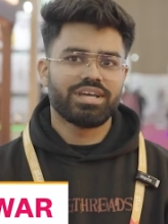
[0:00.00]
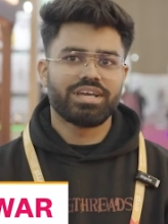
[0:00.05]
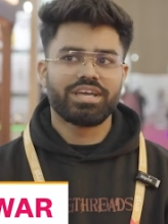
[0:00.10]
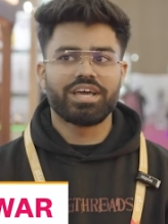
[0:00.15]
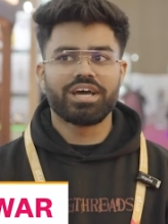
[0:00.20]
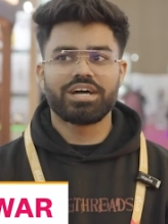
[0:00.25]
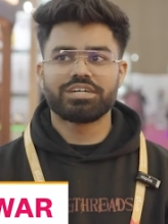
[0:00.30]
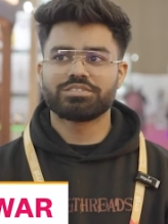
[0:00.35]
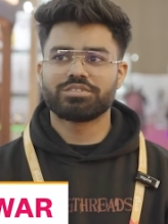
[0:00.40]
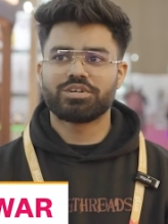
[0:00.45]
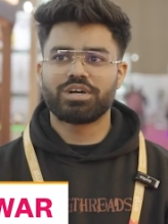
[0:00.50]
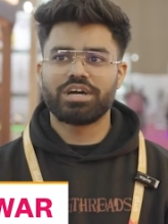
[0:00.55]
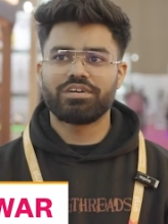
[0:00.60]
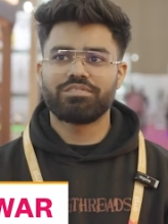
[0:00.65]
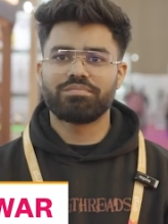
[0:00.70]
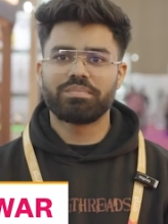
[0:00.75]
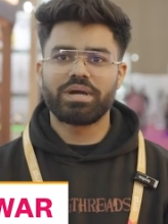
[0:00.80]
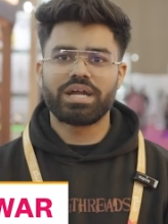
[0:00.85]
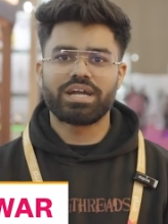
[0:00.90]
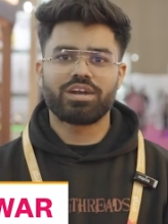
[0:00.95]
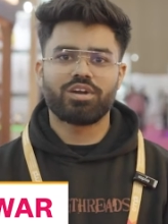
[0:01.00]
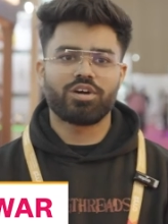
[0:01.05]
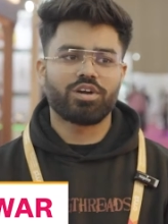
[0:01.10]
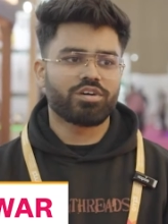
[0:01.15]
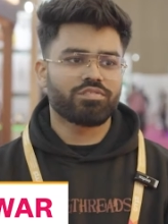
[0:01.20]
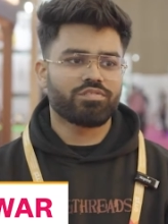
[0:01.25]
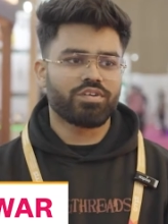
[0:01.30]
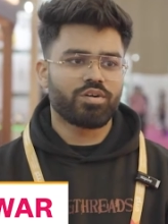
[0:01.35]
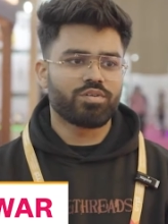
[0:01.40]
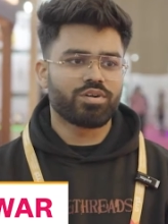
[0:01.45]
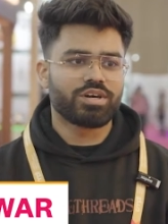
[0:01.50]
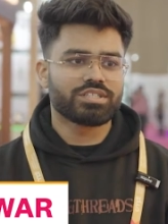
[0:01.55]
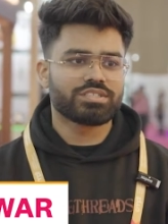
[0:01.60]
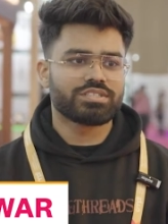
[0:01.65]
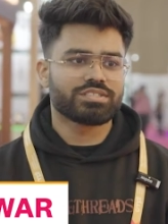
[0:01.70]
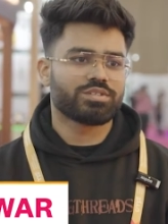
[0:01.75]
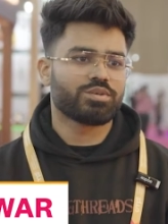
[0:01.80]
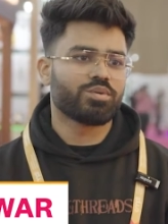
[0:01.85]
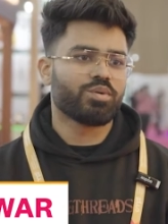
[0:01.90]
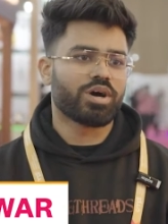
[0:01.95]
Yeah, so I've met a lot of
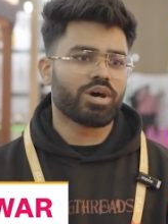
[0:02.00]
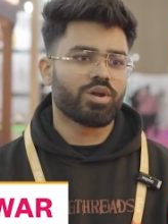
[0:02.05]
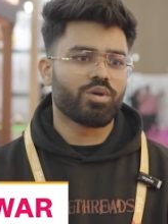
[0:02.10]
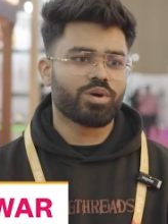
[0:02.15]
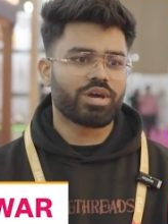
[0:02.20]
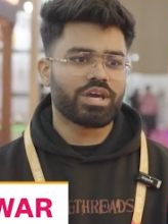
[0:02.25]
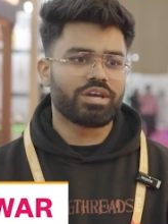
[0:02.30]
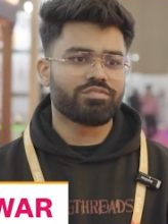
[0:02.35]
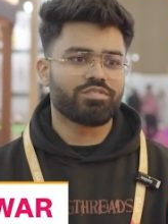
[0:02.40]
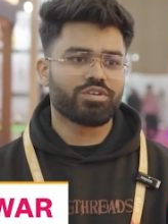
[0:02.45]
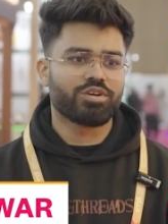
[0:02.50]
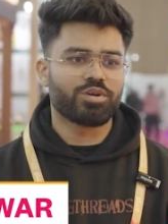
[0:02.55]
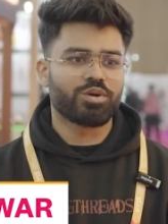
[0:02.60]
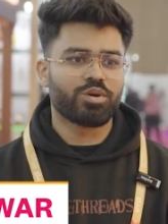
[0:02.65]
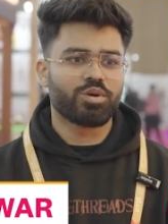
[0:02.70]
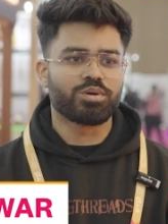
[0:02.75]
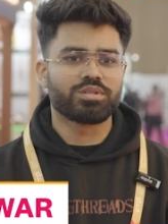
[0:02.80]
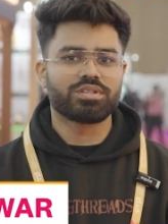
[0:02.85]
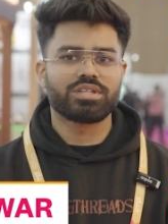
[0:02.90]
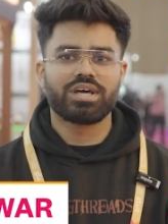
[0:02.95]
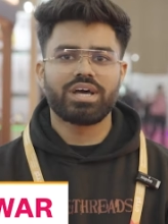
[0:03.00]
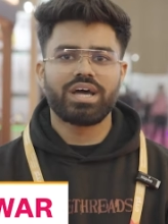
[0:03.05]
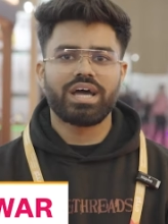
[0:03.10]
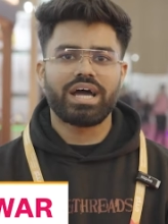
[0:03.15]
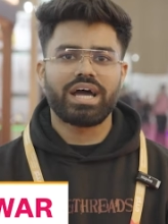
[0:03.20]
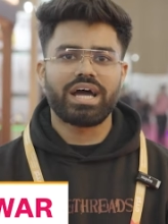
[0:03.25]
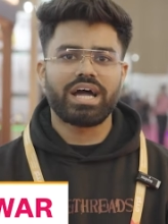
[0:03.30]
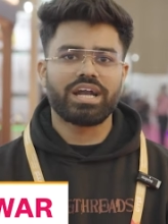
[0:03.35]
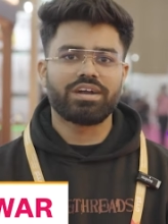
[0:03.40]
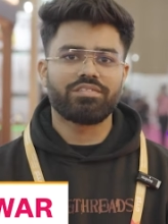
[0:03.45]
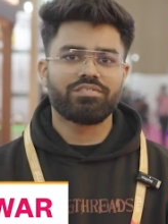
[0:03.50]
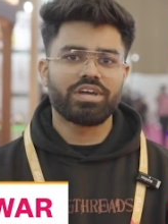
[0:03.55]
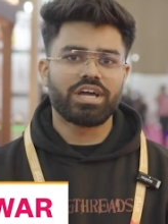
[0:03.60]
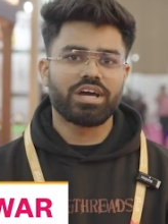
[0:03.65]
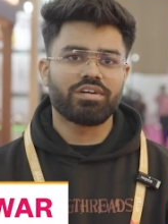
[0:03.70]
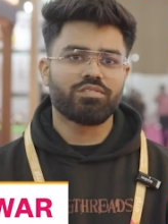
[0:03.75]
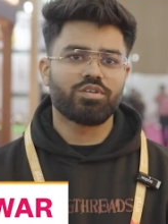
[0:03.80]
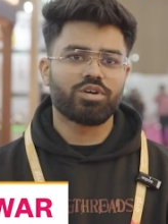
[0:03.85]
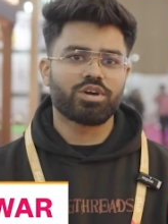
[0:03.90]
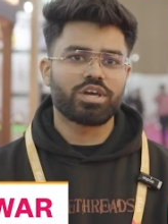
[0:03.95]
founders who are looking for growth, and we
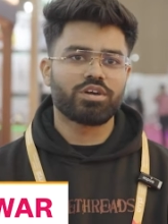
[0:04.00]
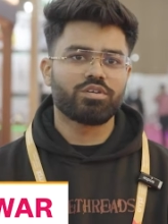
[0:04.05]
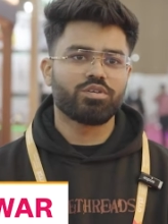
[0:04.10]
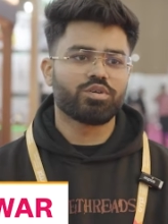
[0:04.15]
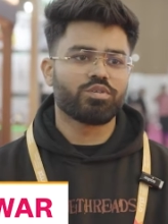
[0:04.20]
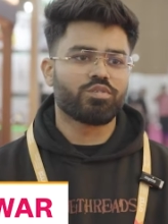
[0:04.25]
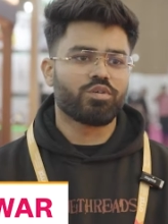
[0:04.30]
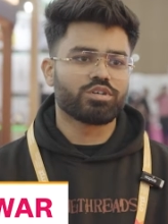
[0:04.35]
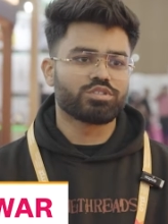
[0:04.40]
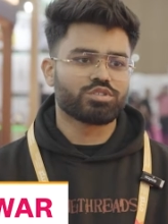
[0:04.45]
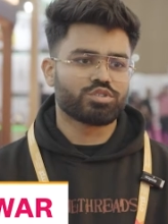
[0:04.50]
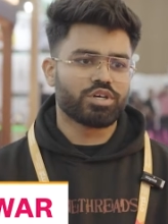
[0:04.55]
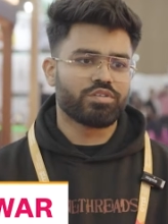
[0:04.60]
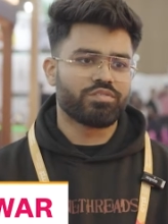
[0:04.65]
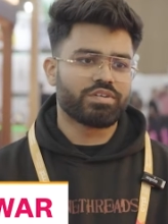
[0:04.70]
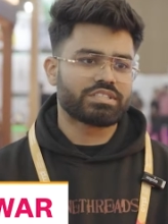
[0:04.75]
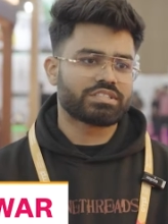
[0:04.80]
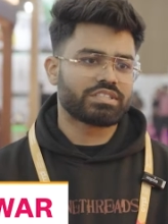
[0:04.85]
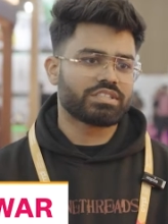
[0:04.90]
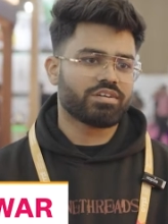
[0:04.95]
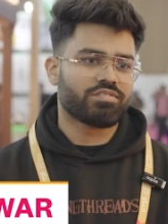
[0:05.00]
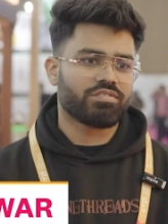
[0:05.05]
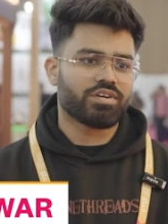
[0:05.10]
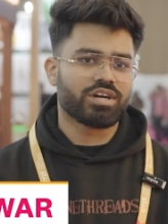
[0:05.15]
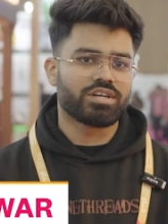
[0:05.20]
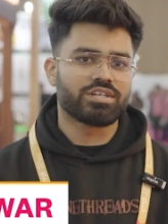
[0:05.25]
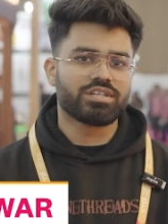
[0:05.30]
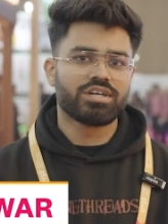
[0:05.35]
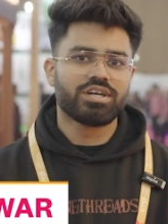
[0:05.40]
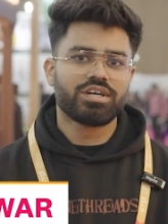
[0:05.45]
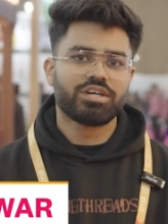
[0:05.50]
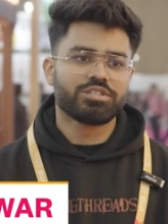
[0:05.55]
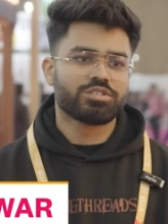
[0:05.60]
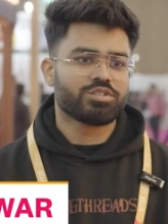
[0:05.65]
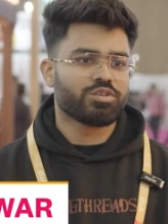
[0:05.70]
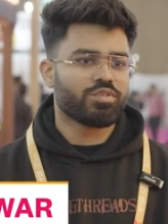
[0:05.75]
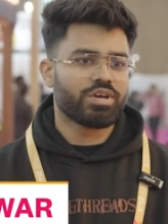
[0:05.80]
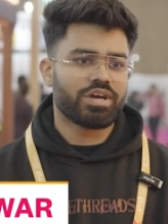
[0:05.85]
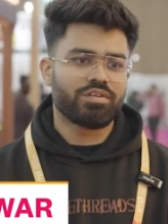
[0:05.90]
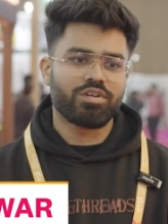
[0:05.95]
have looking who wants to invest in the fund.
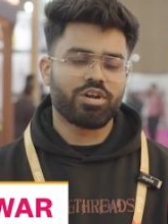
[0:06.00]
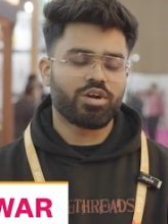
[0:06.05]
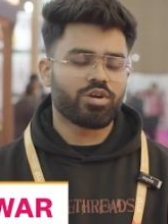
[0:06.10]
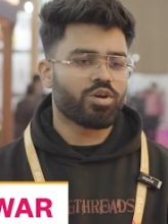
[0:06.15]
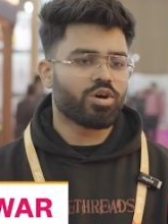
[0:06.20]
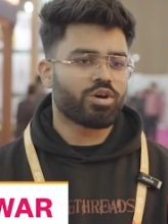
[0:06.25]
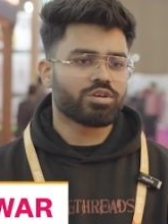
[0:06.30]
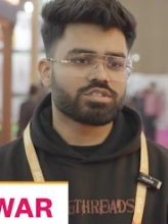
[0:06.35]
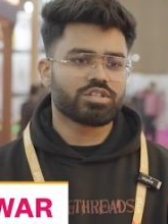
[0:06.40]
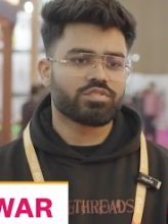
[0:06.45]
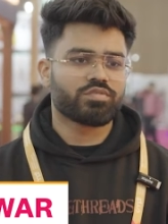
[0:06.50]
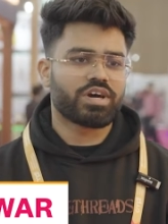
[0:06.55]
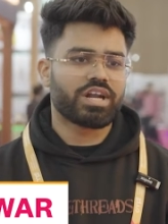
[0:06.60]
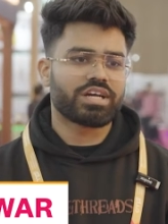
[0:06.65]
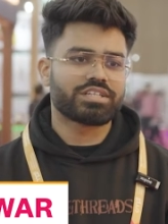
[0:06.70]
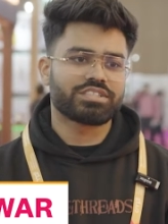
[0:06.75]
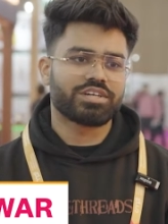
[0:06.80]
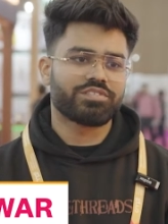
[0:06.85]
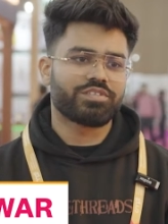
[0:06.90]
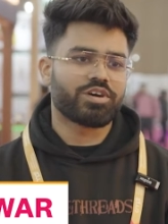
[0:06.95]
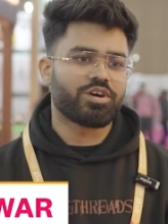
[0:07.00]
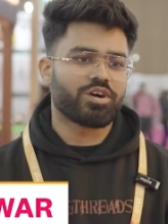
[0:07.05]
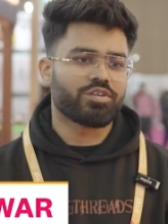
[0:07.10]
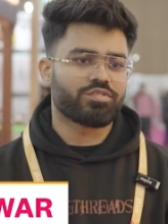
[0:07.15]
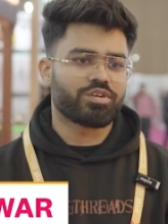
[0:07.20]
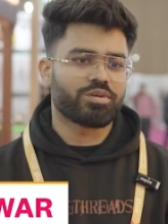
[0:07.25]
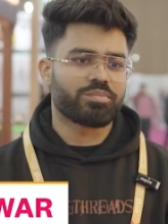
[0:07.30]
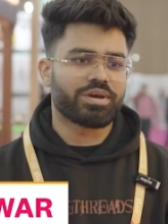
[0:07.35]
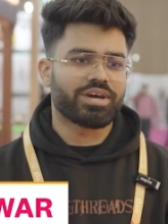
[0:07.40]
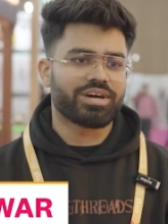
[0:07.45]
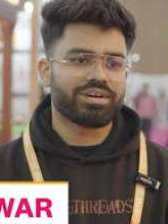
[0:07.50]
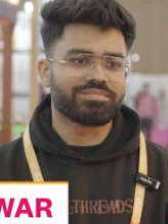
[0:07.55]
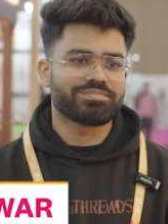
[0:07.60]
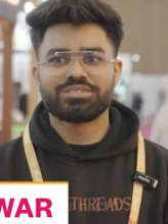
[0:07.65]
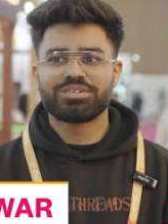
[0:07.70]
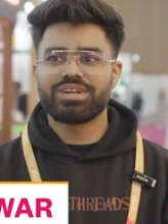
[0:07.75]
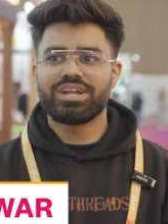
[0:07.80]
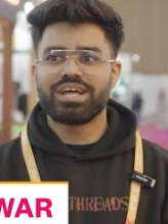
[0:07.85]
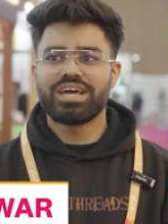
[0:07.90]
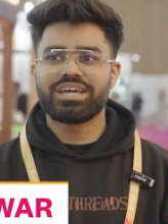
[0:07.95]
So we have lots of connection we got from here.
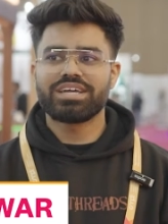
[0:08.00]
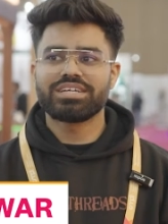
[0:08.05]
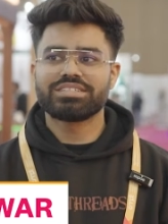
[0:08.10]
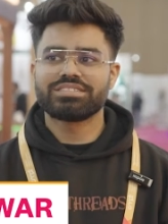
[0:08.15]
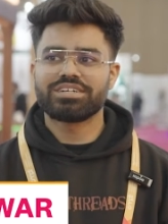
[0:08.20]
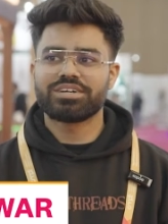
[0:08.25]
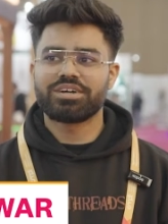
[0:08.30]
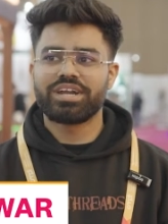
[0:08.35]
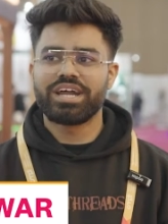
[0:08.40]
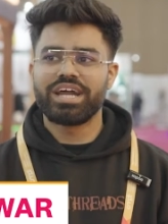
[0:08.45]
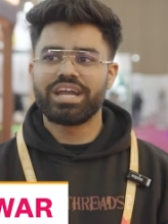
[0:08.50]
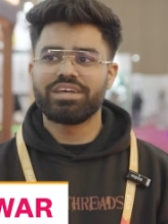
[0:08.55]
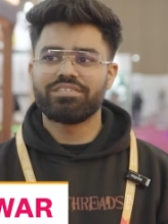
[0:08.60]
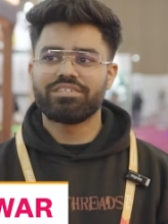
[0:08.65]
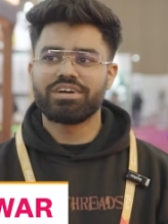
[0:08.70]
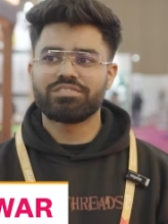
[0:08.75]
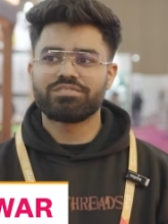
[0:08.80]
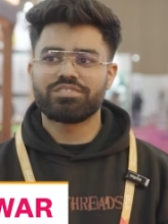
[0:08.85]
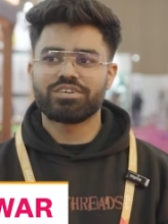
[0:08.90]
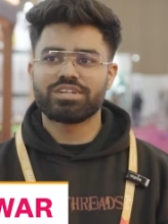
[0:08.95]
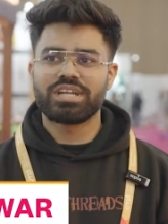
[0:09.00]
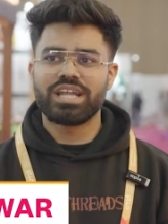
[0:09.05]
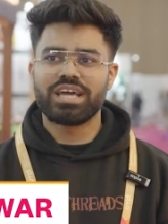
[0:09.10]
So like it's a great event for